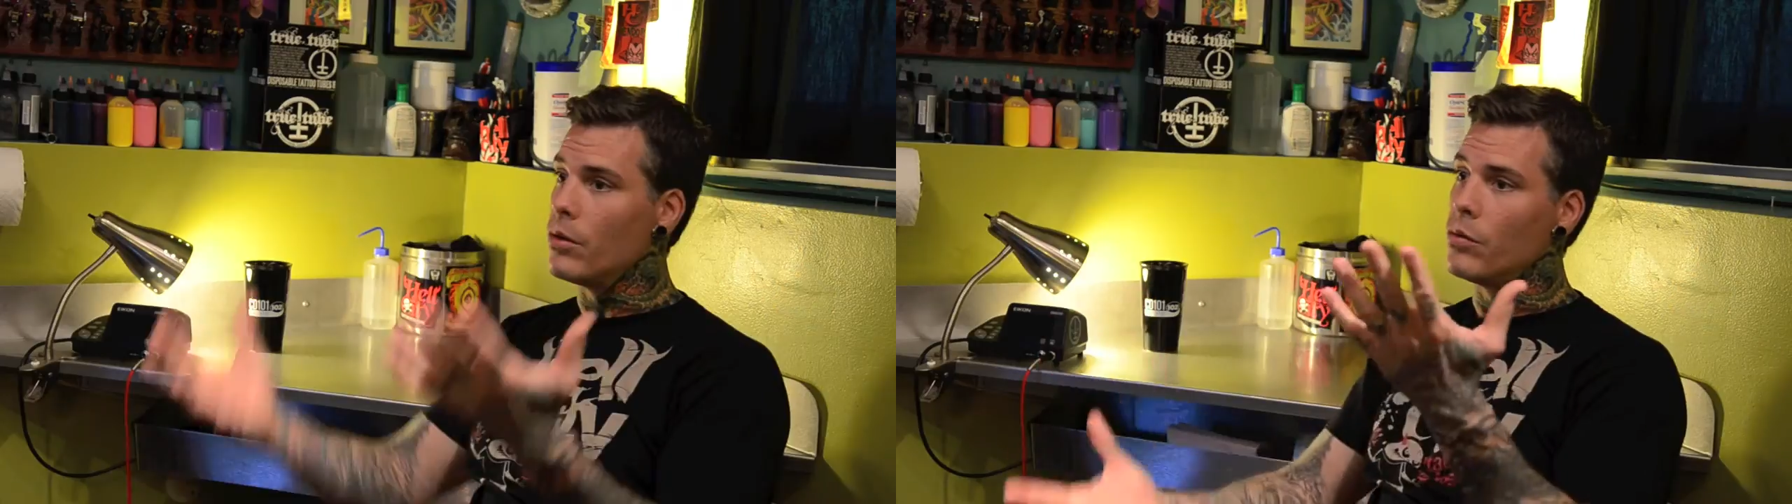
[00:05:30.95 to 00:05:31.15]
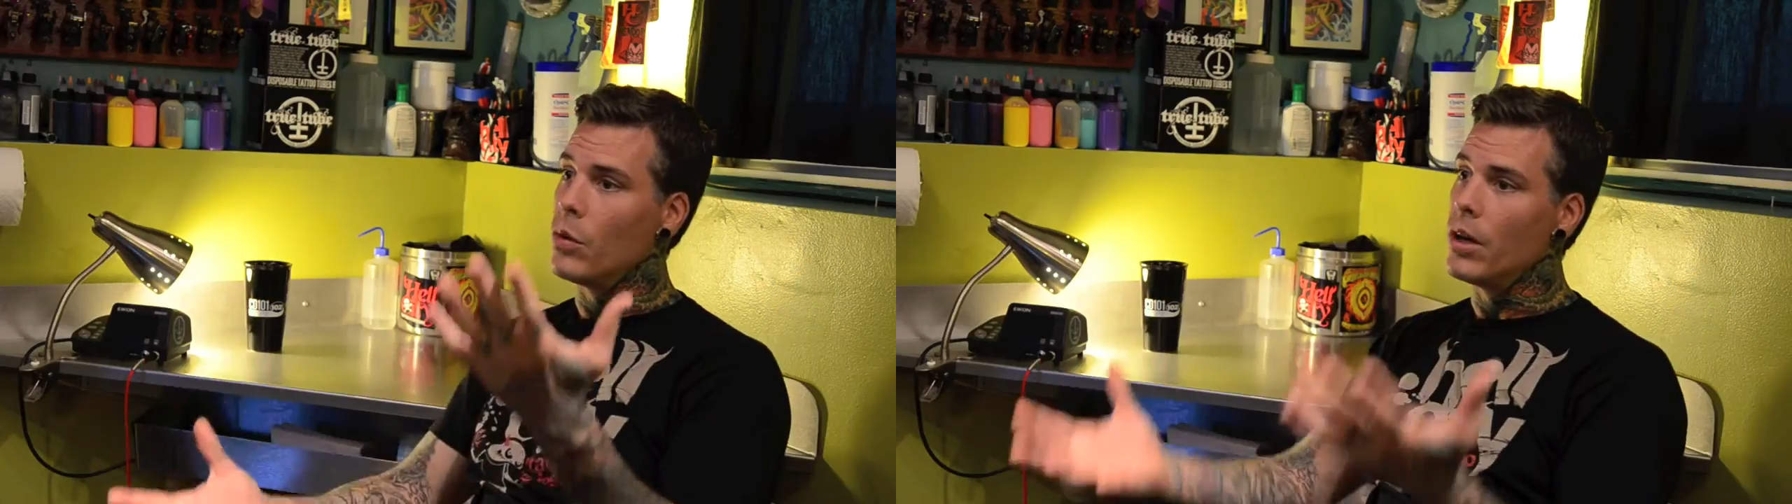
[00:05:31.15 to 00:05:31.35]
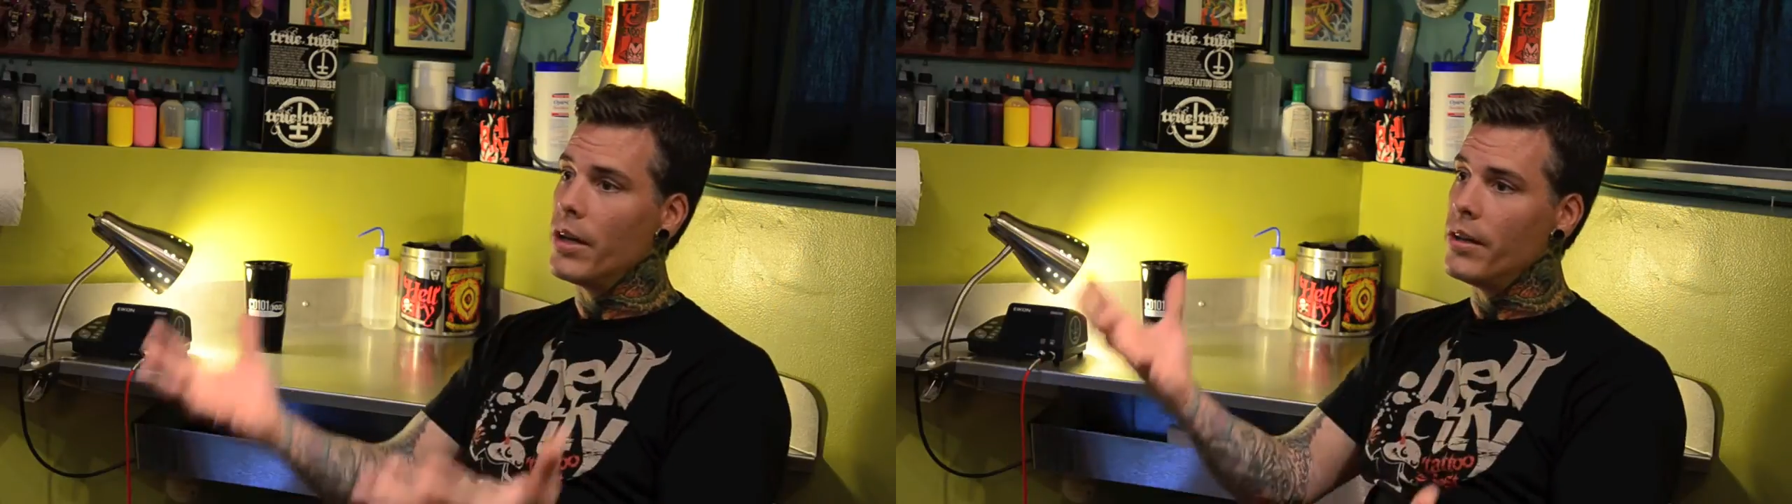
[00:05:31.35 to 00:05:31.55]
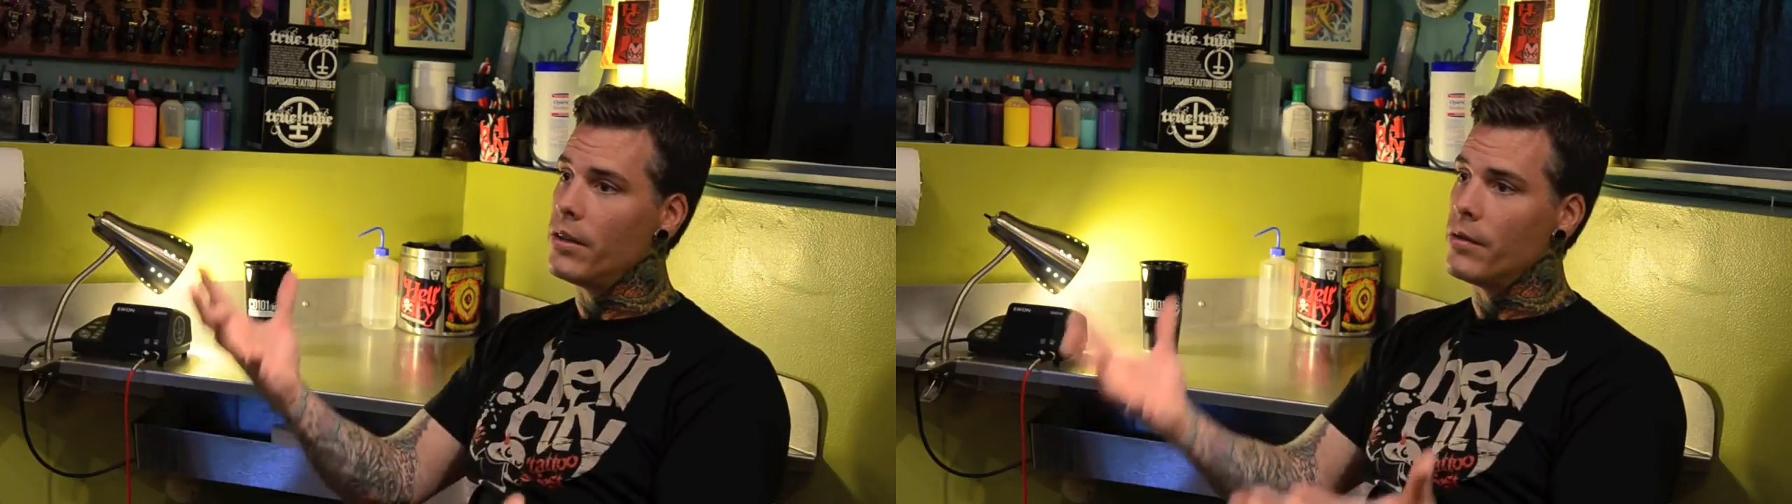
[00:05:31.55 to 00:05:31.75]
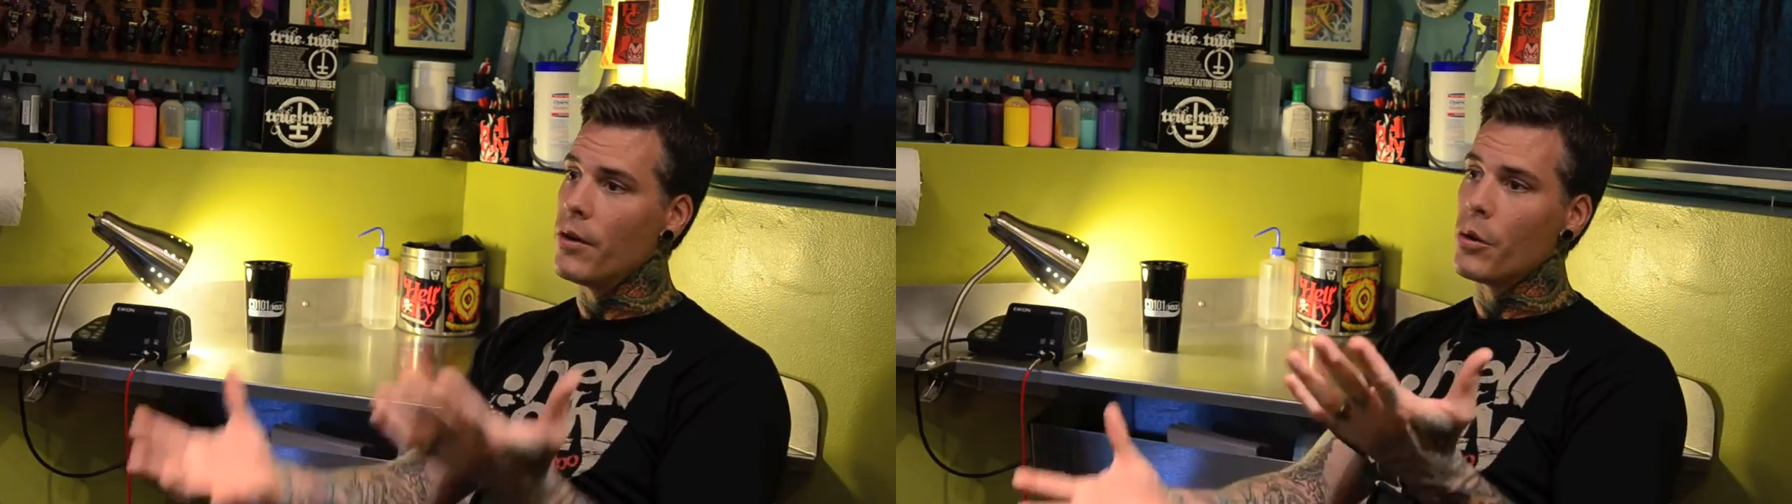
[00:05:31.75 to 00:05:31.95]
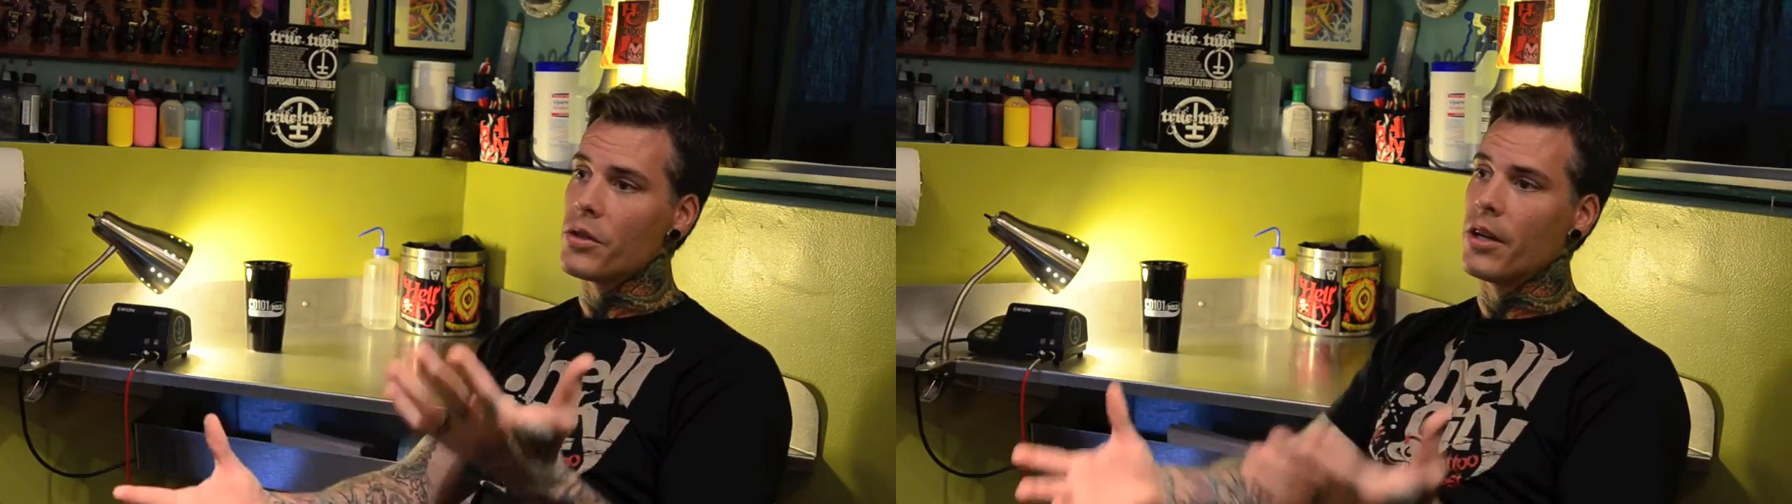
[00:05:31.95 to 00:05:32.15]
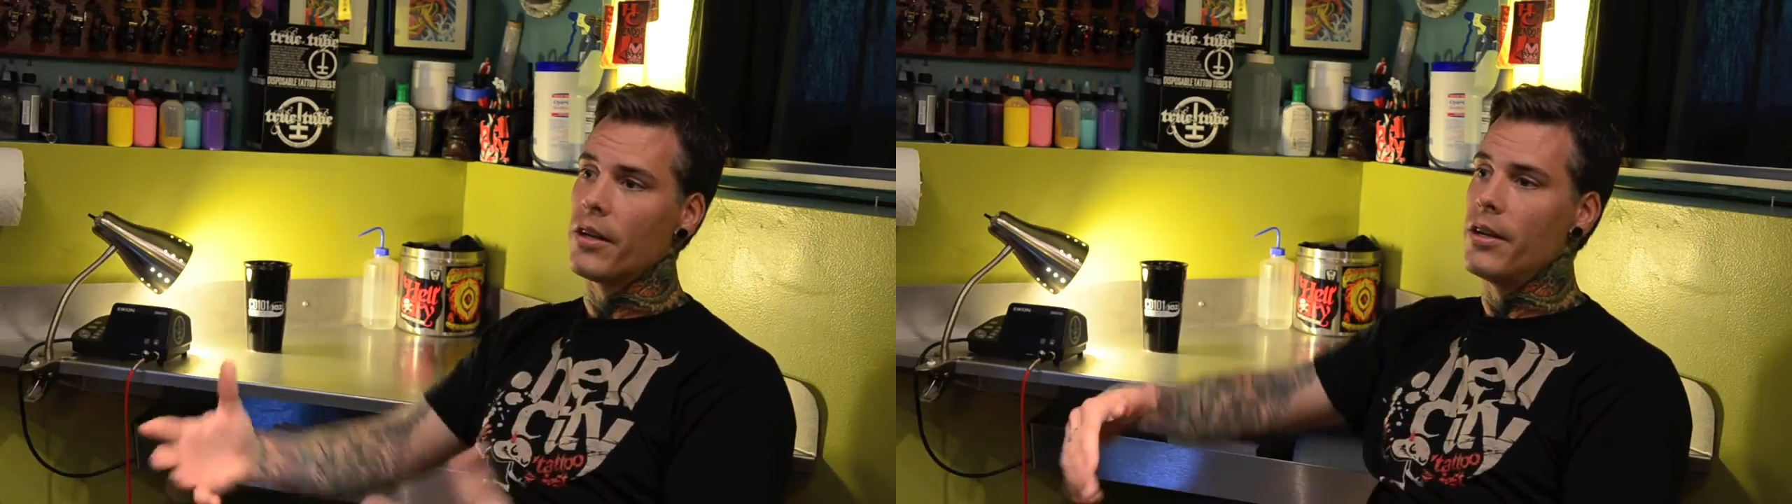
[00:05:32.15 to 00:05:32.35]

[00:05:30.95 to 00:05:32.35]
of one to focus on